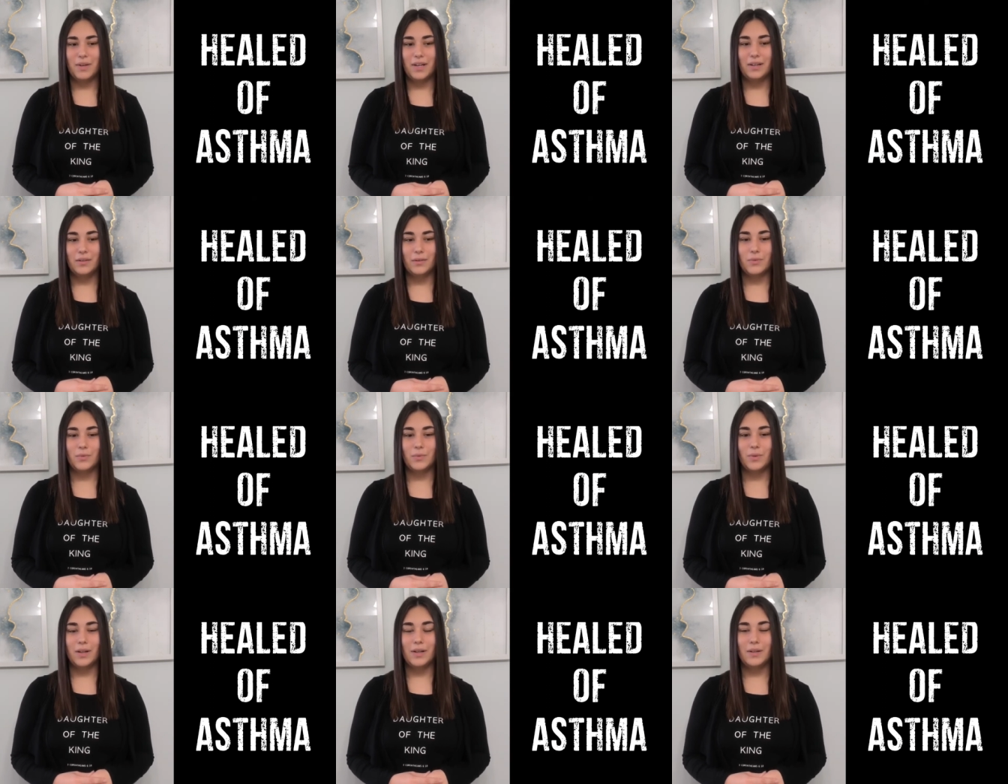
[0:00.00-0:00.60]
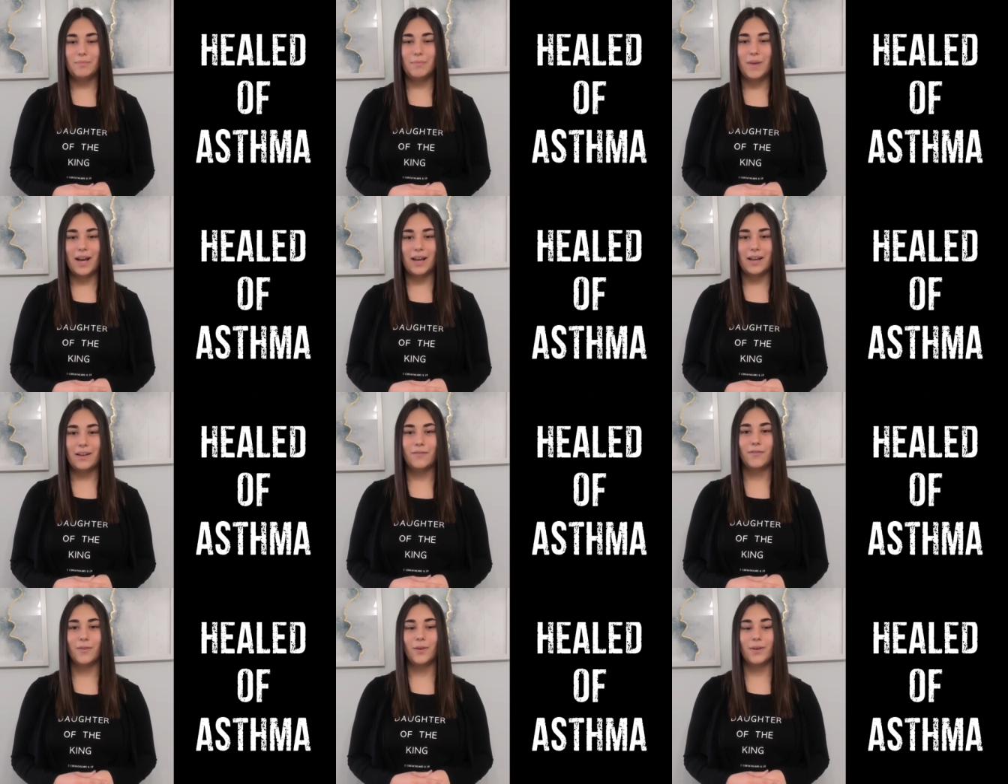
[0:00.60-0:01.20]
And he was running back
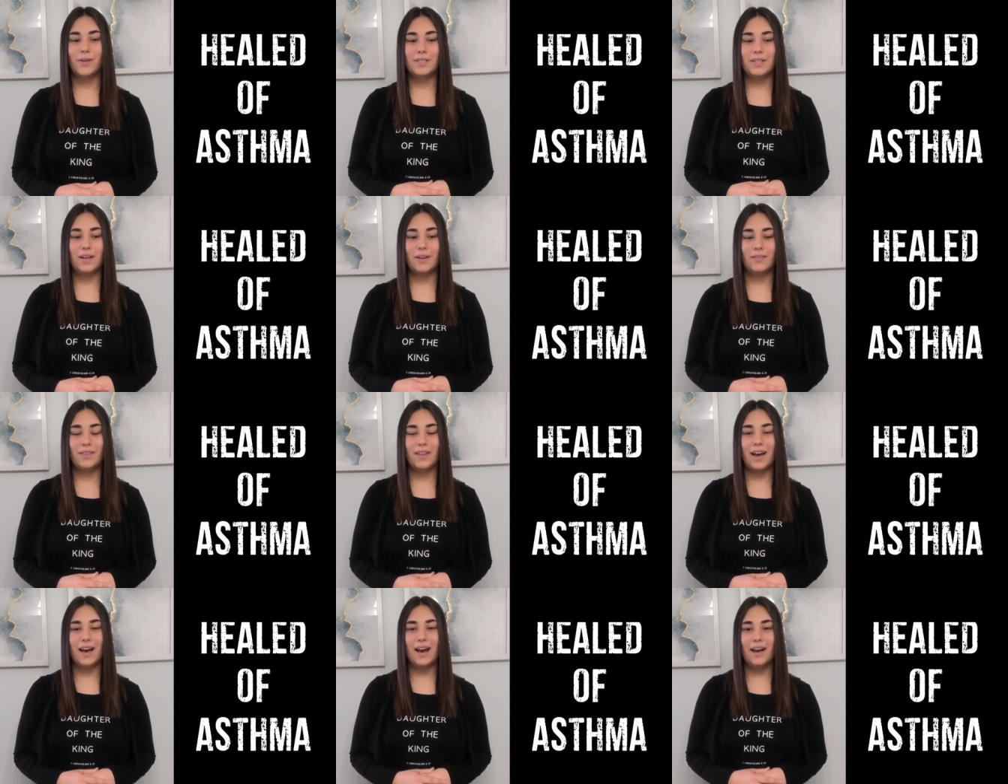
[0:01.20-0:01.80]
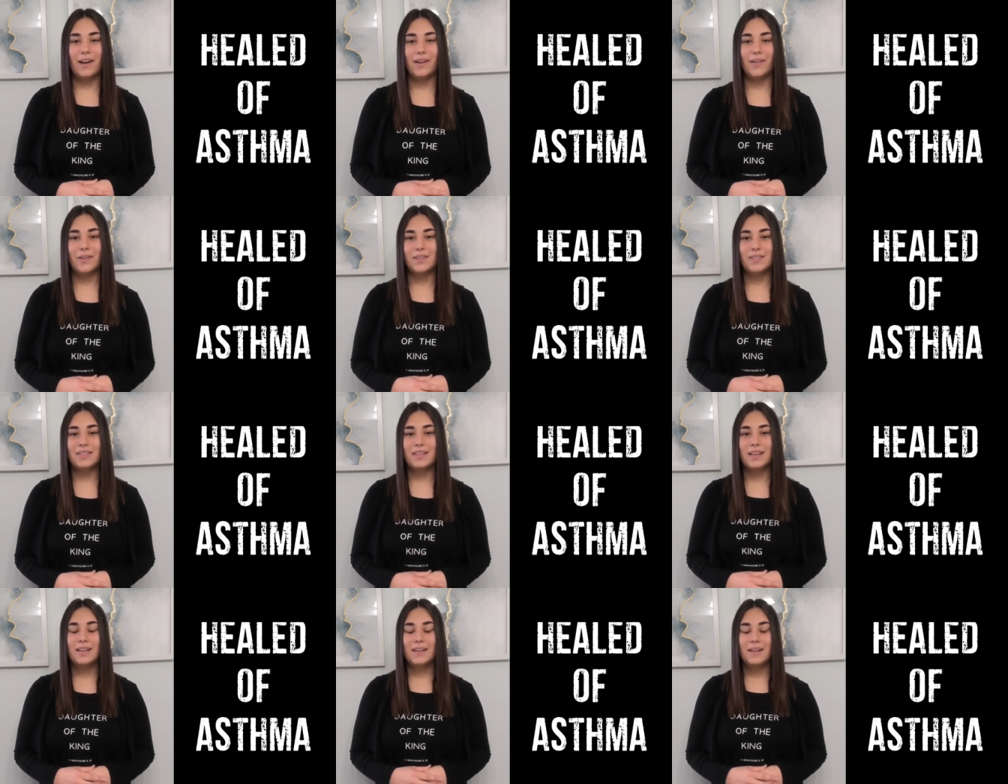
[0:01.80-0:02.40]
and forth down the
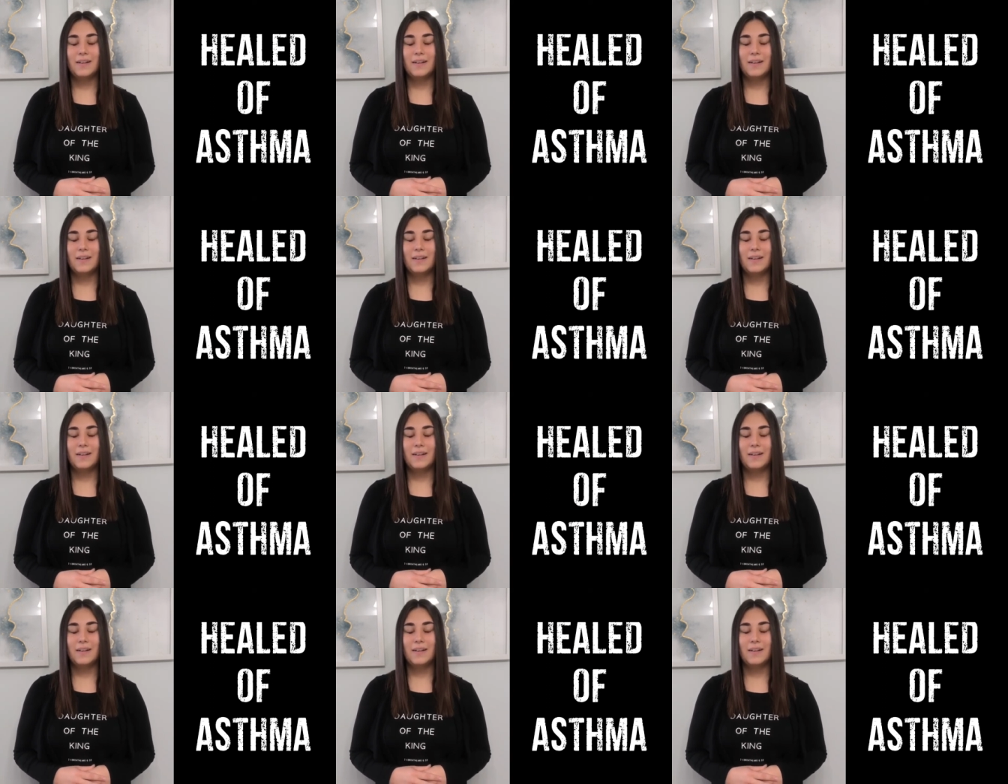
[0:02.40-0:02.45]
aisles